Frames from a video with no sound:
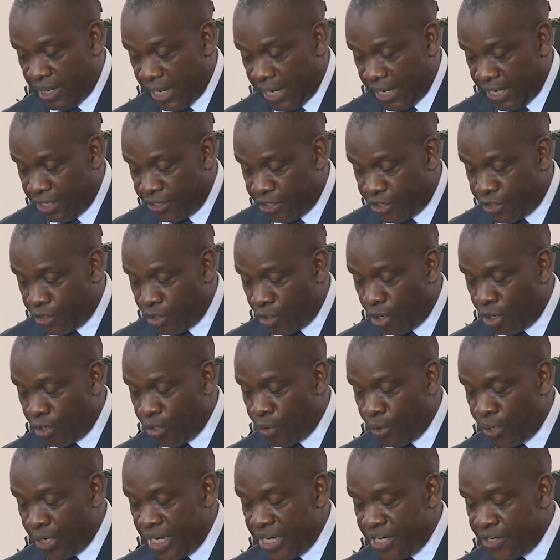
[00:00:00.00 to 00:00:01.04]
and ensure
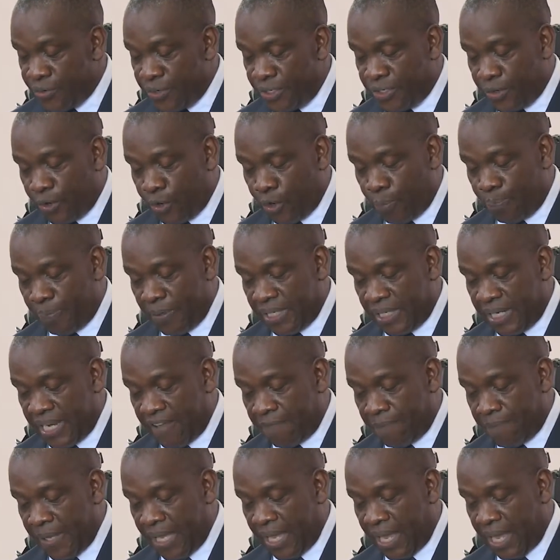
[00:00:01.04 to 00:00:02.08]
no interest group is
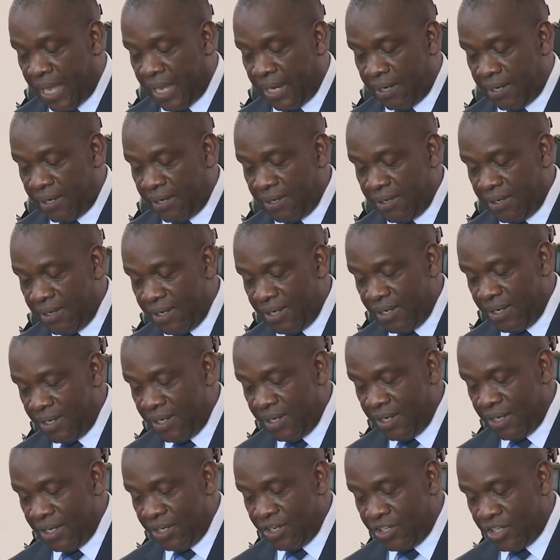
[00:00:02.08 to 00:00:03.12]
left behind
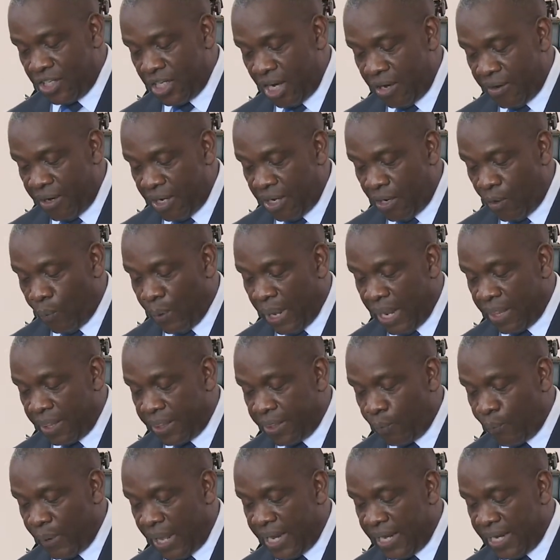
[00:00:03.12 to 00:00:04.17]
in sharing the
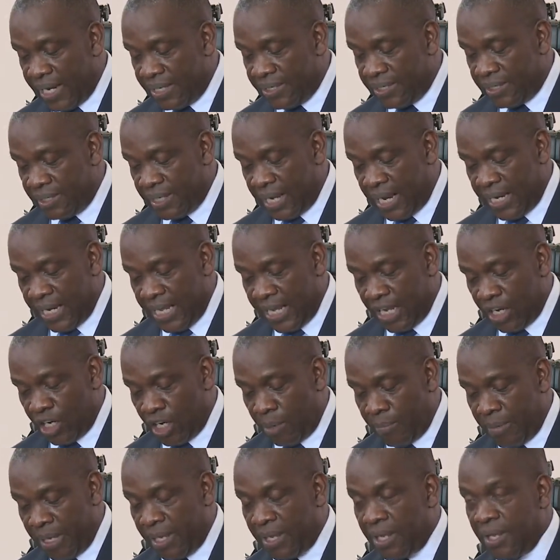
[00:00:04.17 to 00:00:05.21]
wealth, wellness, and
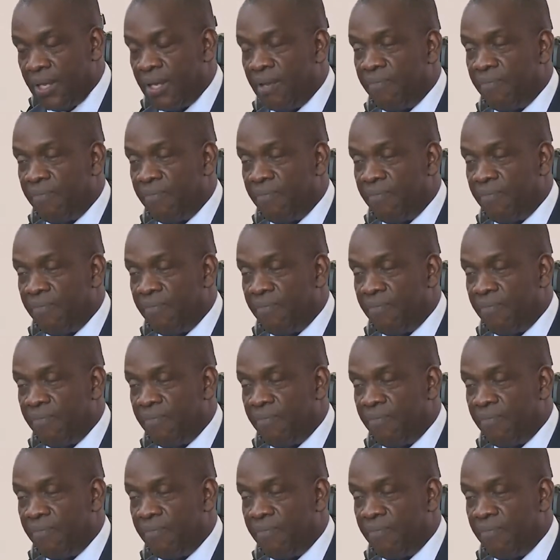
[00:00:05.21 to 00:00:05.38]
economic